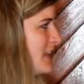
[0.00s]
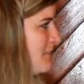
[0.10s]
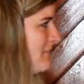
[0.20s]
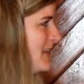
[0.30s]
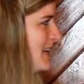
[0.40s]

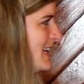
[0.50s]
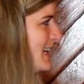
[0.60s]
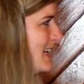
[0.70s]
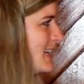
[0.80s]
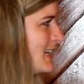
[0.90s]

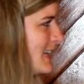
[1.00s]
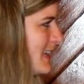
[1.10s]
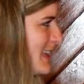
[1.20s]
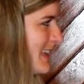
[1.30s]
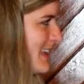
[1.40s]

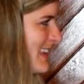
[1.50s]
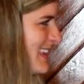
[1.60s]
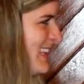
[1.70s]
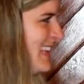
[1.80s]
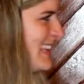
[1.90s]

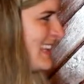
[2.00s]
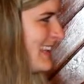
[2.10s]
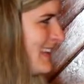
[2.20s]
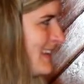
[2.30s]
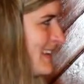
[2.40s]

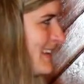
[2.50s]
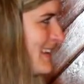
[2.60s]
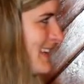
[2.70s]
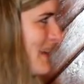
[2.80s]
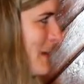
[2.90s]

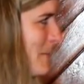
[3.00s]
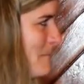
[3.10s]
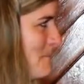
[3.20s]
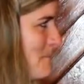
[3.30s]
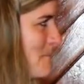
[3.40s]

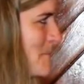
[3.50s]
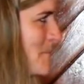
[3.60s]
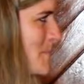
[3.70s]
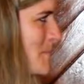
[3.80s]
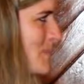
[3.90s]

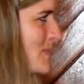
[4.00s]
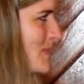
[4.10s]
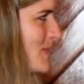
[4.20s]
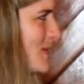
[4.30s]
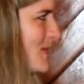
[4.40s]

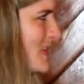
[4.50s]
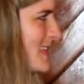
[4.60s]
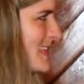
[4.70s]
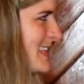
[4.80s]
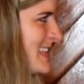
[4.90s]

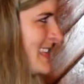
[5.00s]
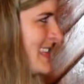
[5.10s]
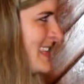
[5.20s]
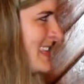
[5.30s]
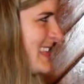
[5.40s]
(not speaking)